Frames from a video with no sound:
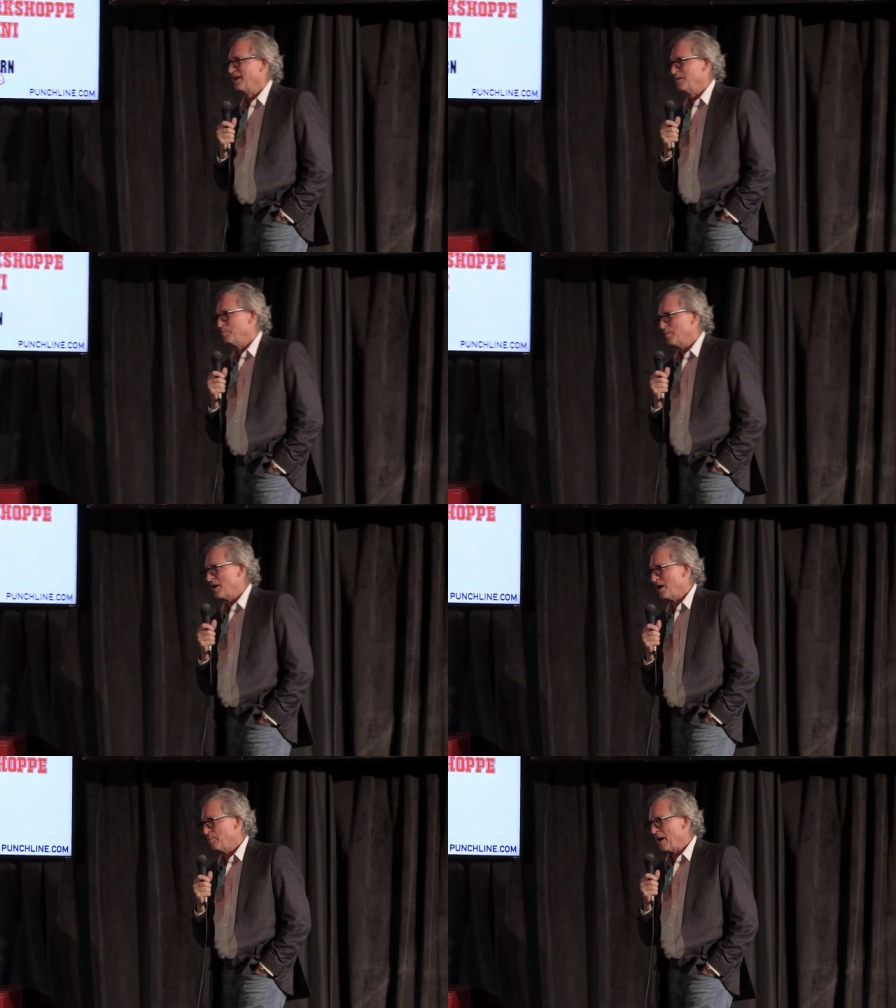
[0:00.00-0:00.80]
and
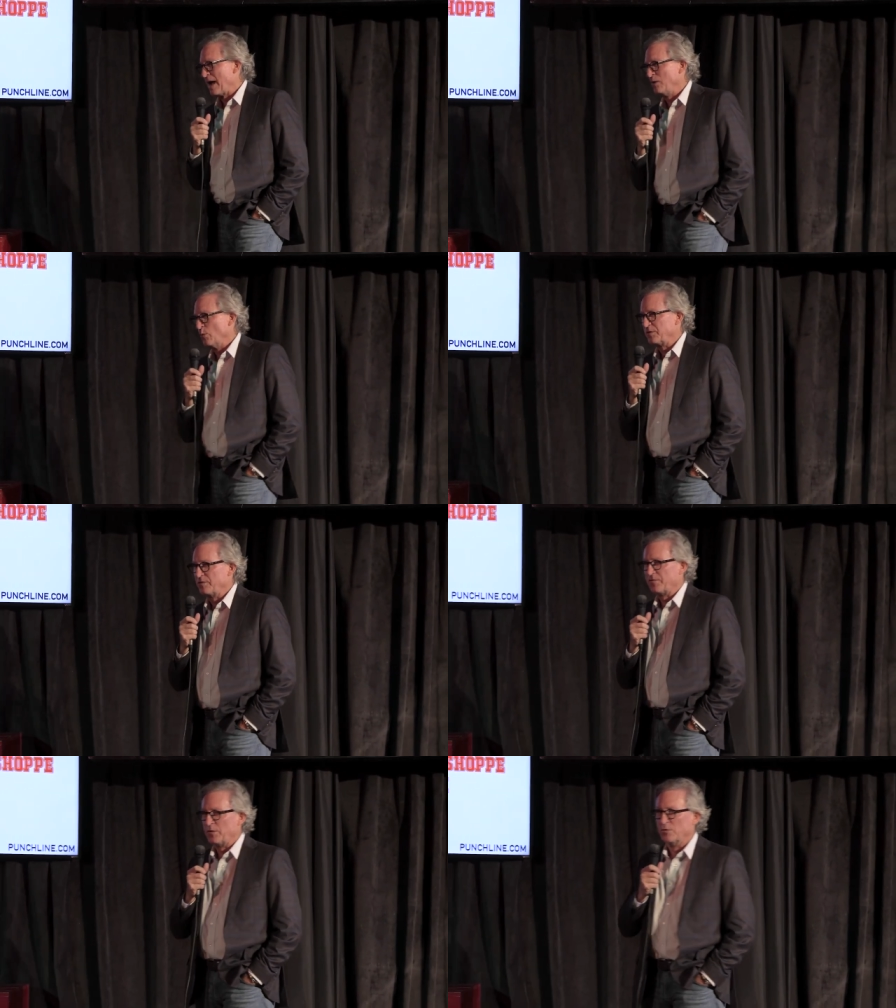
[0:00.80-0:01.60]
uh, Biden went to
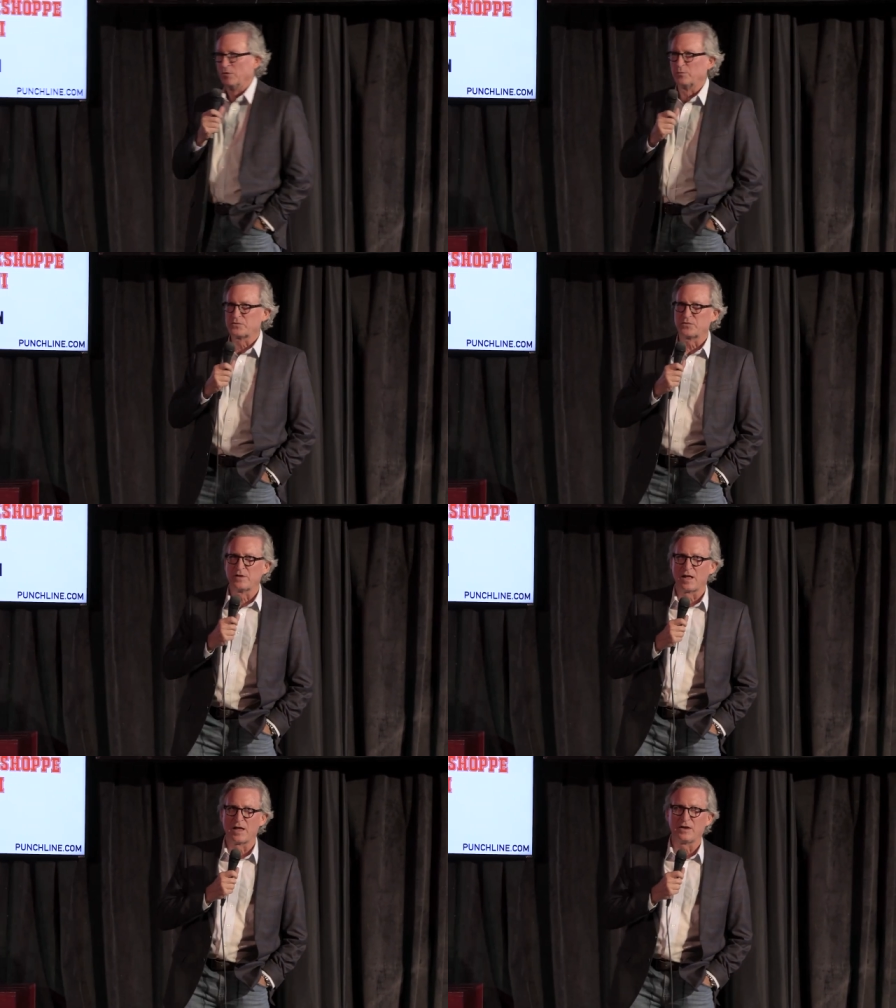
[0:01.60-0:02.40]
the funeral, which was
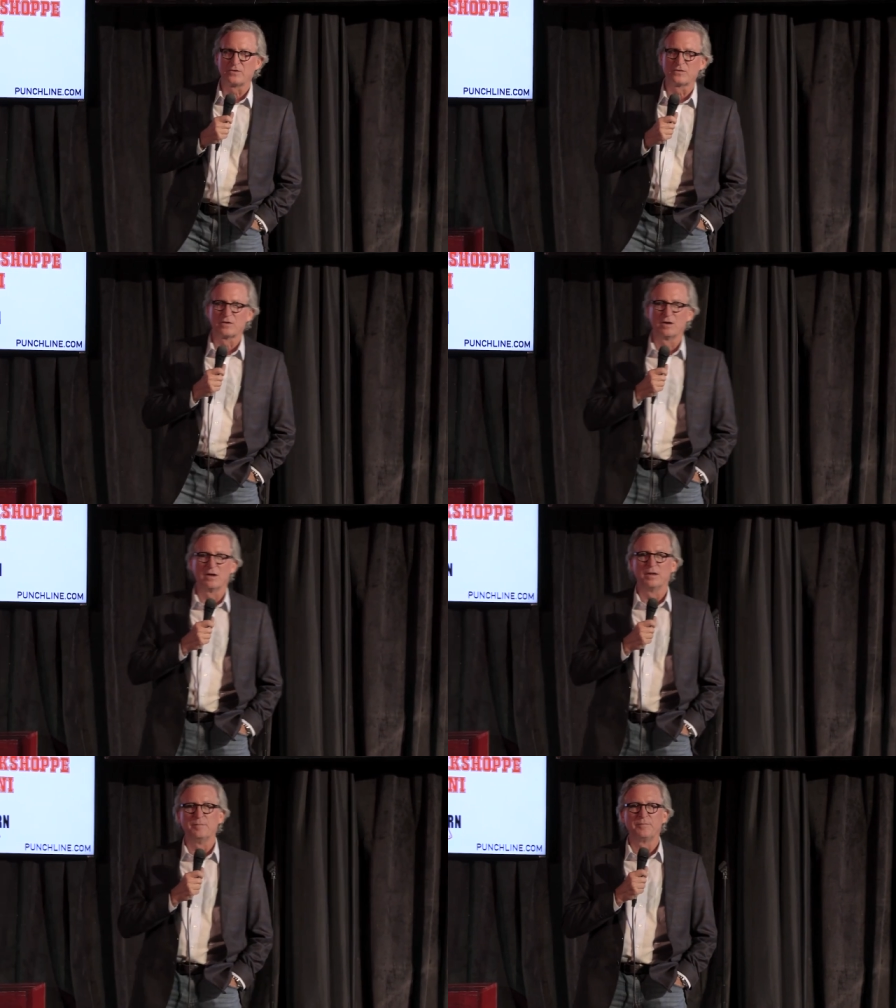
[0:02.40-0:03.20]
nice.
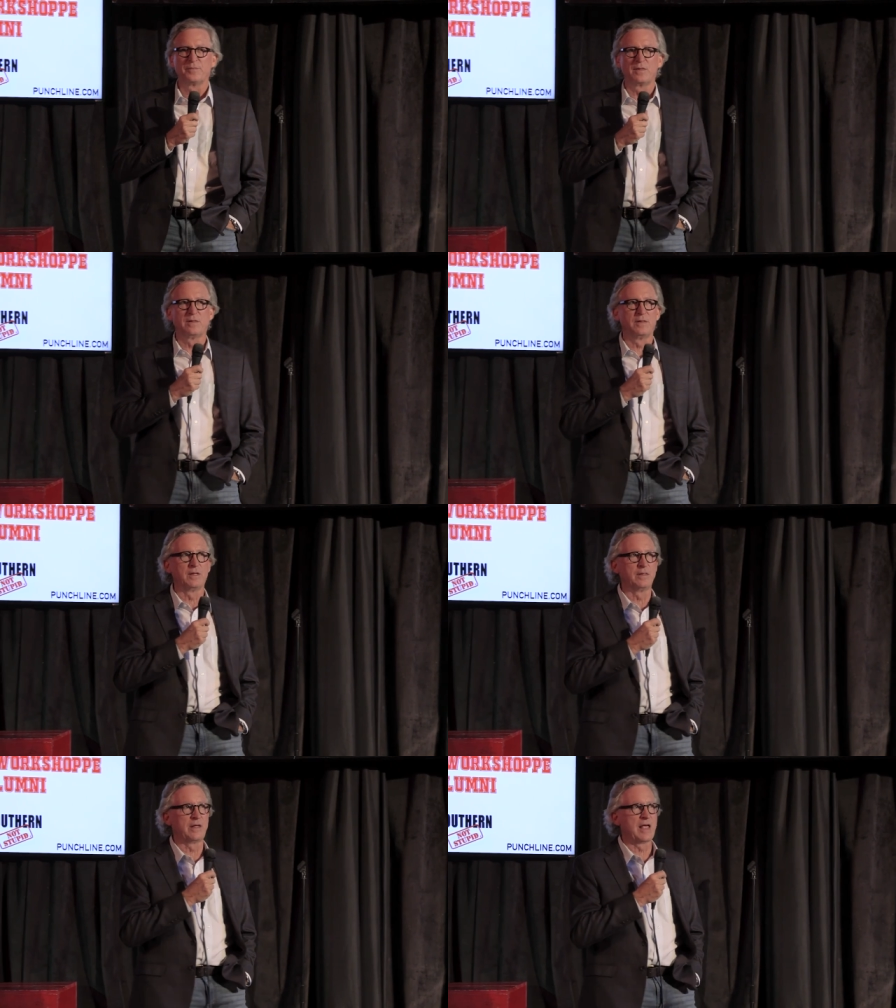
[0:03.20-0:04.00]
Um,
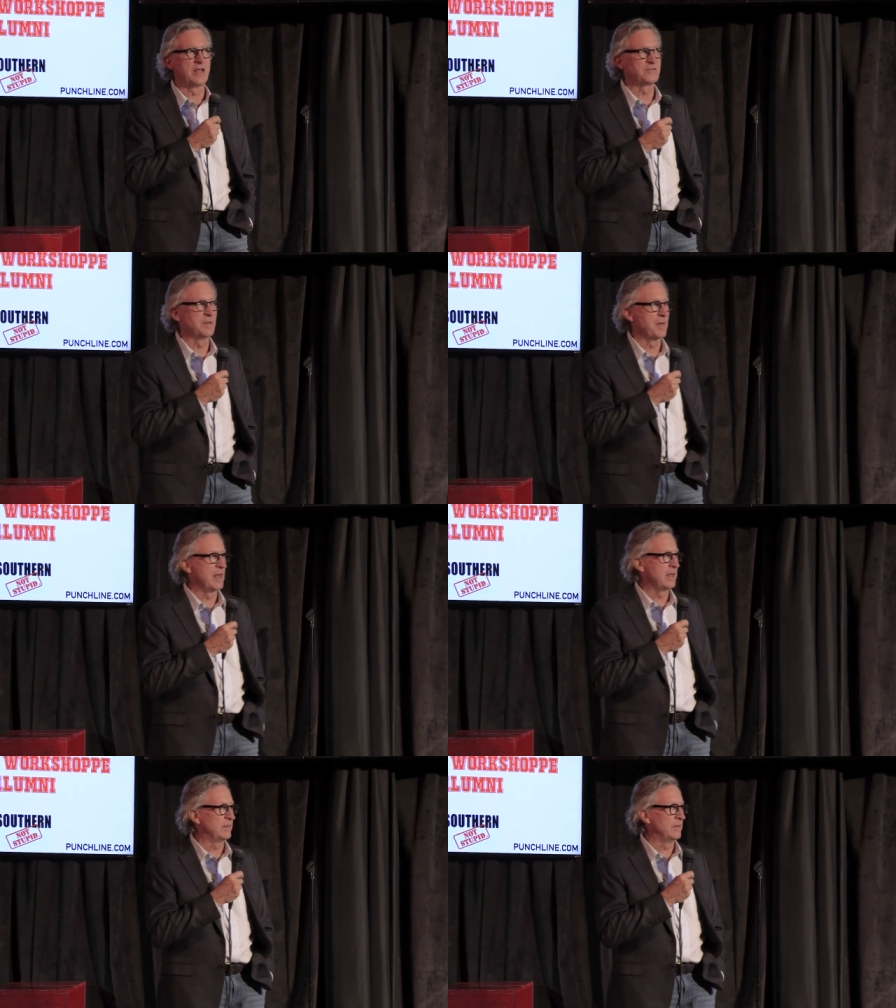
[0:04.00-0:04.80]
they asked him
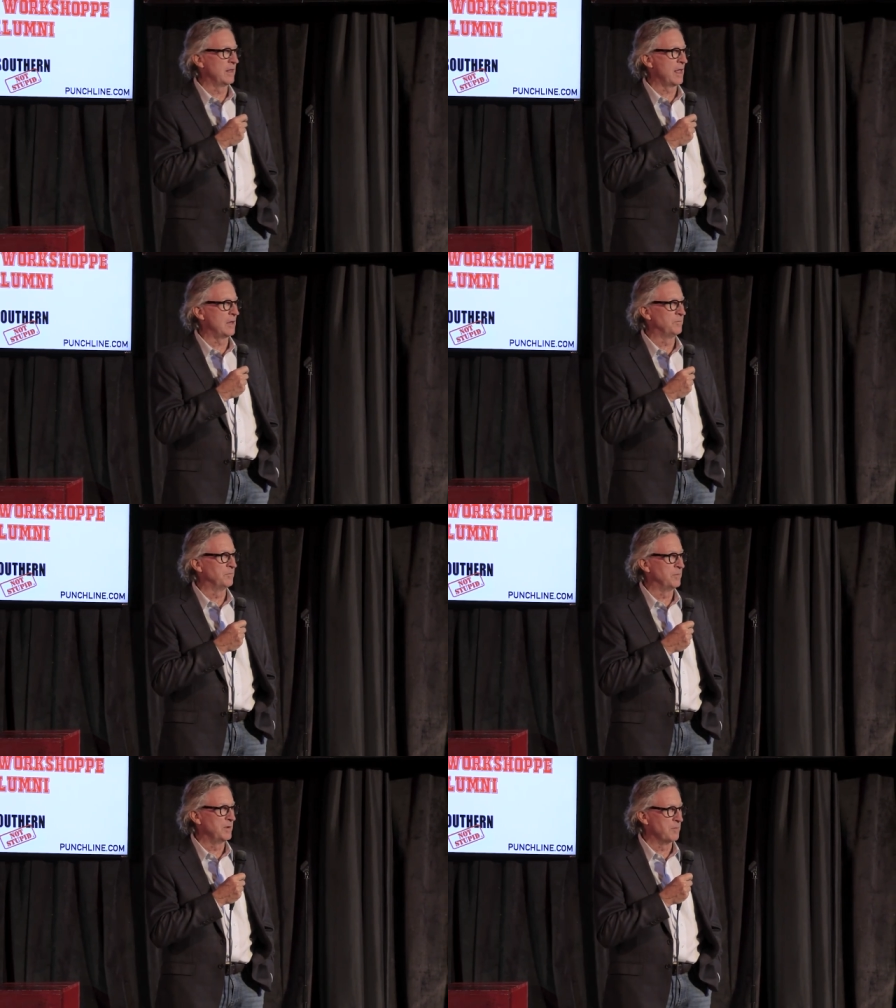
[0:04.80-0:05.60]
how he, how
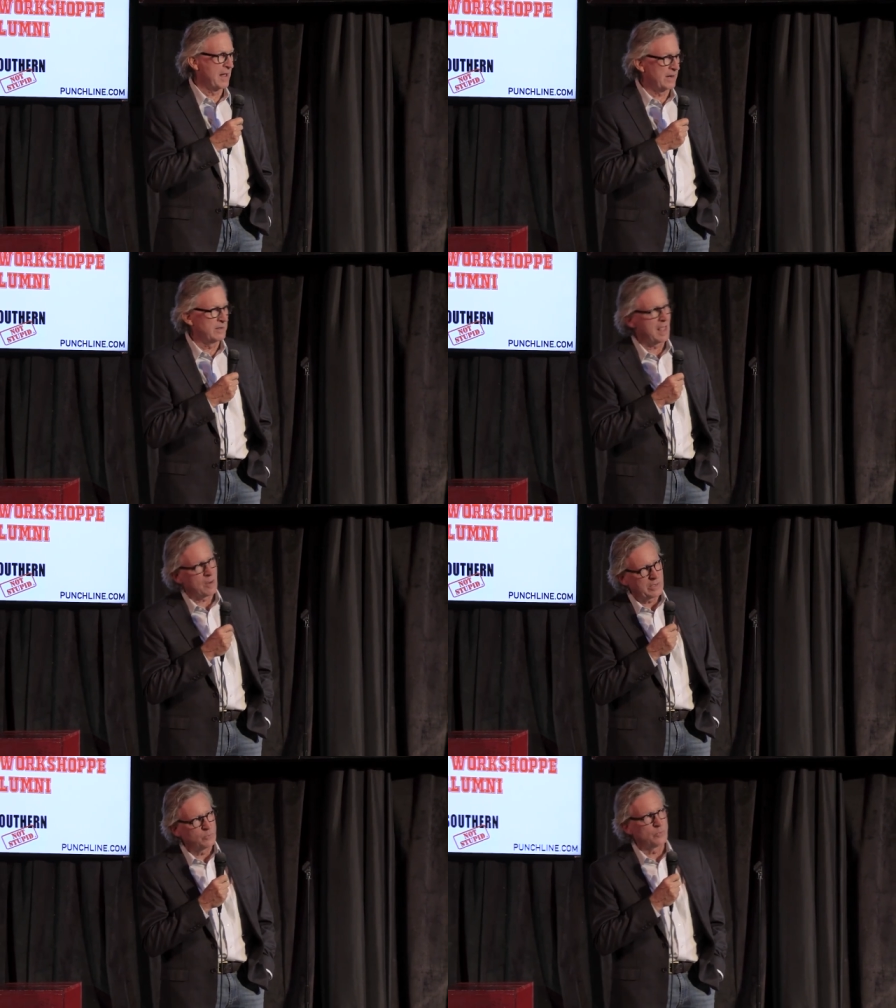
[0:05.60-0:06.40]
Biden
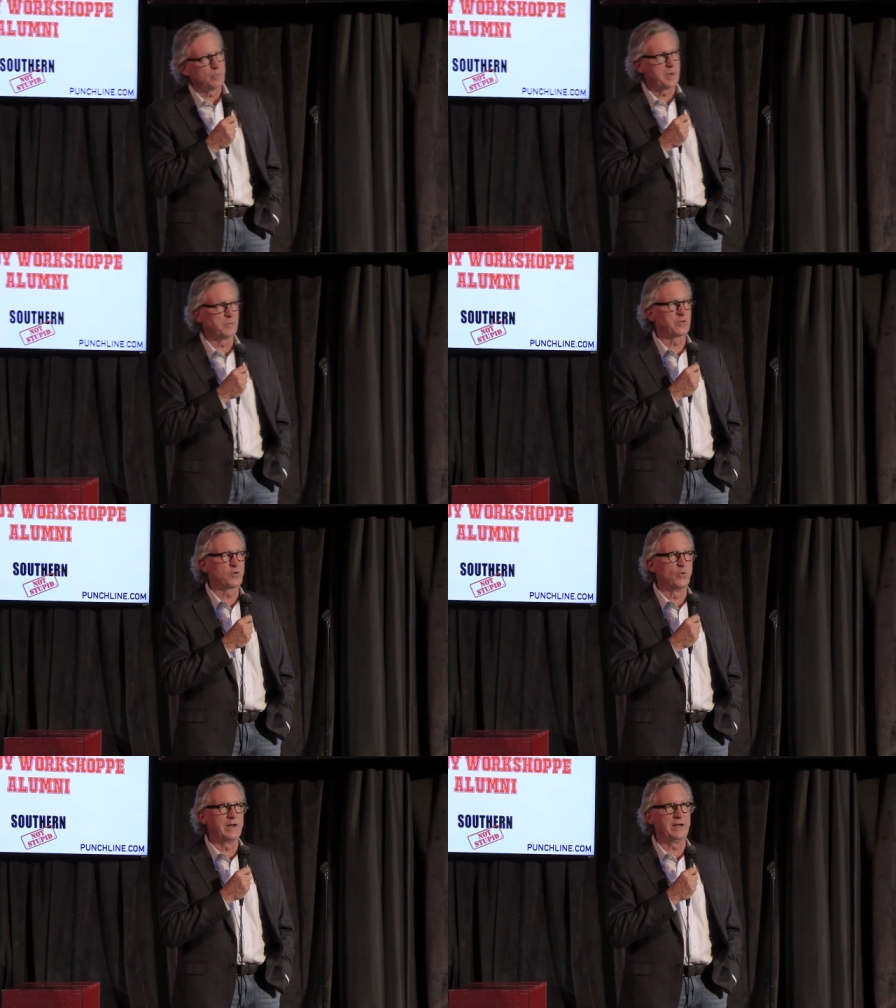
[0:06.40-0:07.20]
how he would remember the
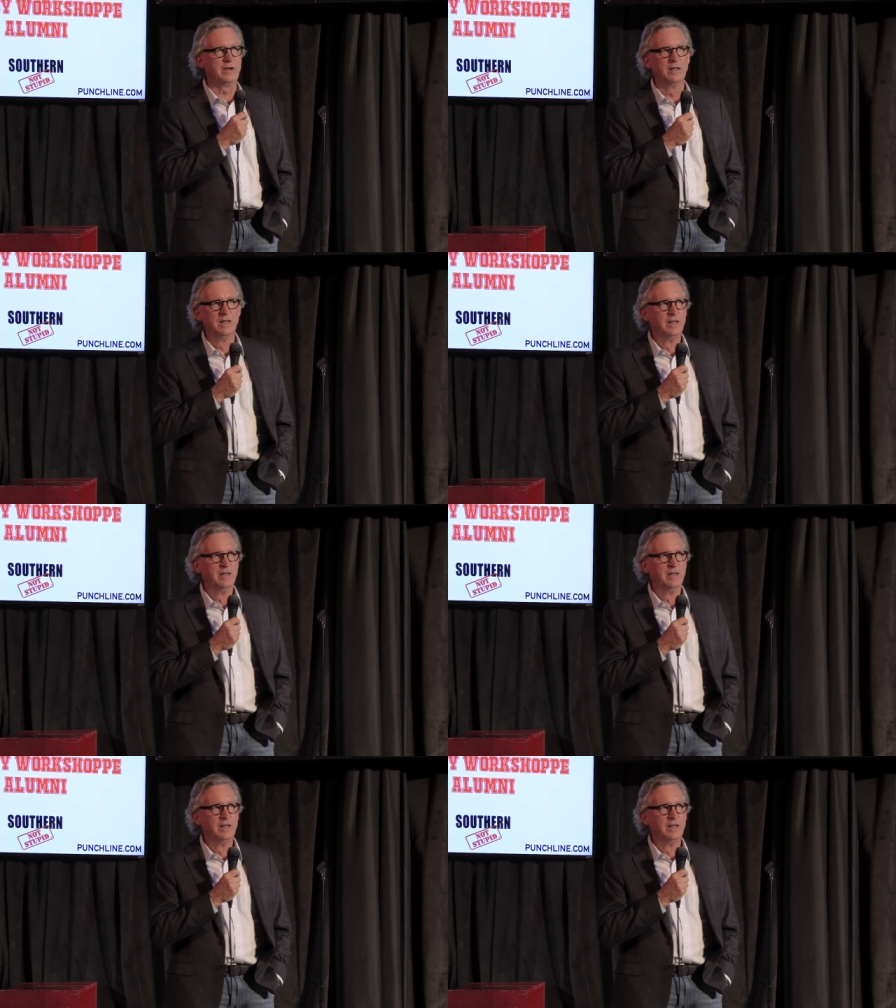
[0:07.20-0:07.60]
Queen.